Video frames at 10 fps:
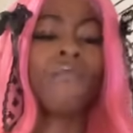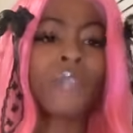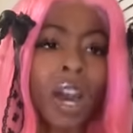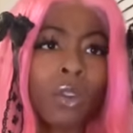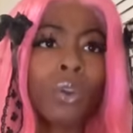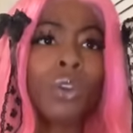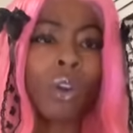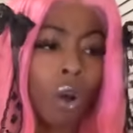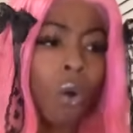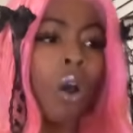follow your
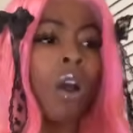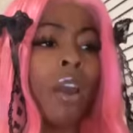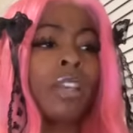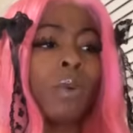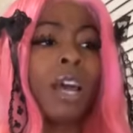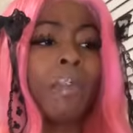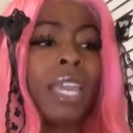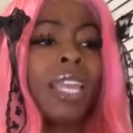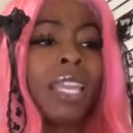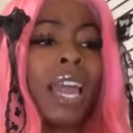own heart is what i'm
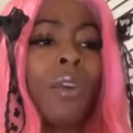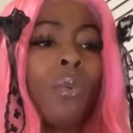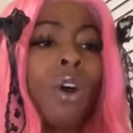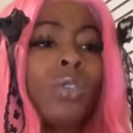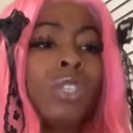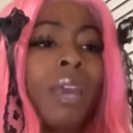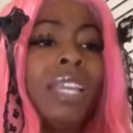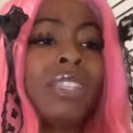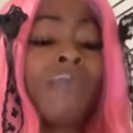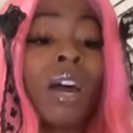getting like i don't know somebody
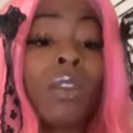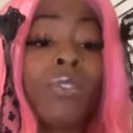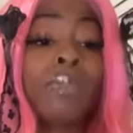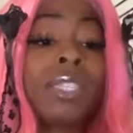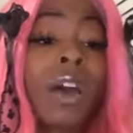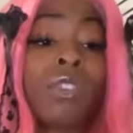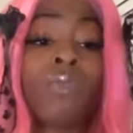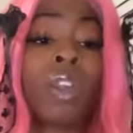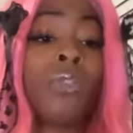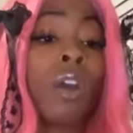needs to follow themselves
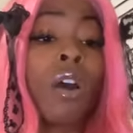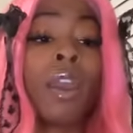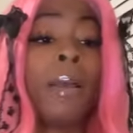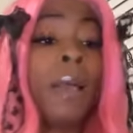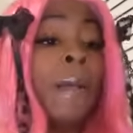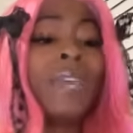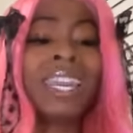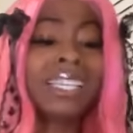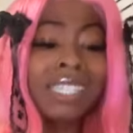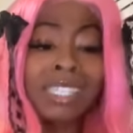follow their heart then
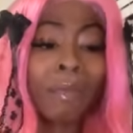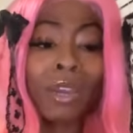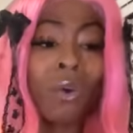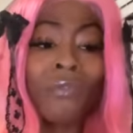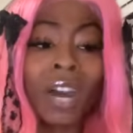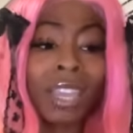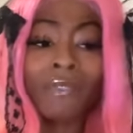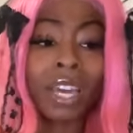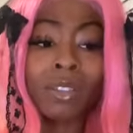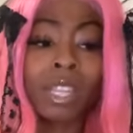this is somebody who fucking
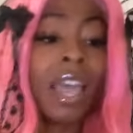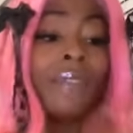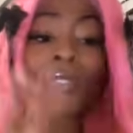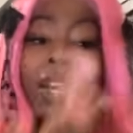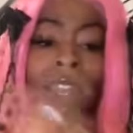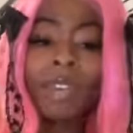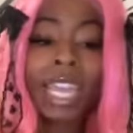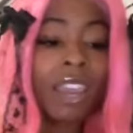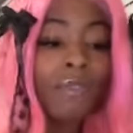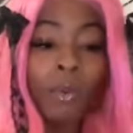follows they don't even
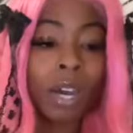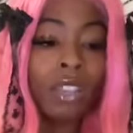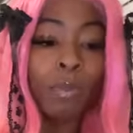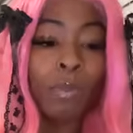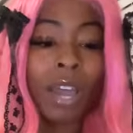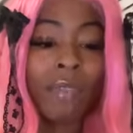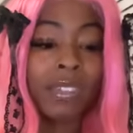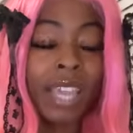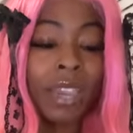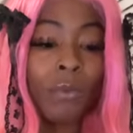care for what other people have to
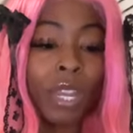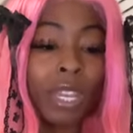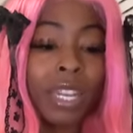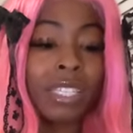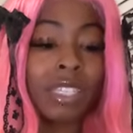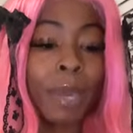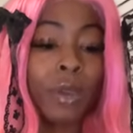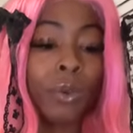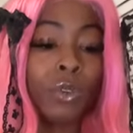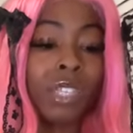say really this is somebody
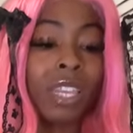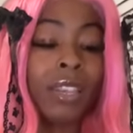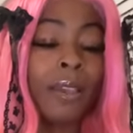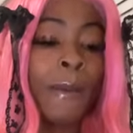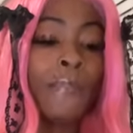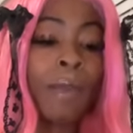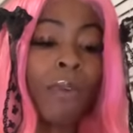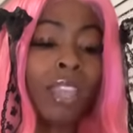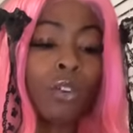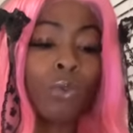who usually they
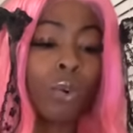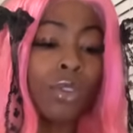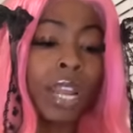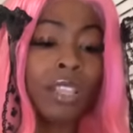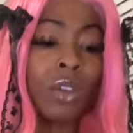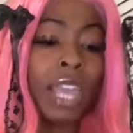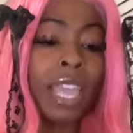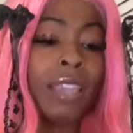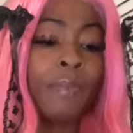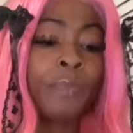break the rules or they do they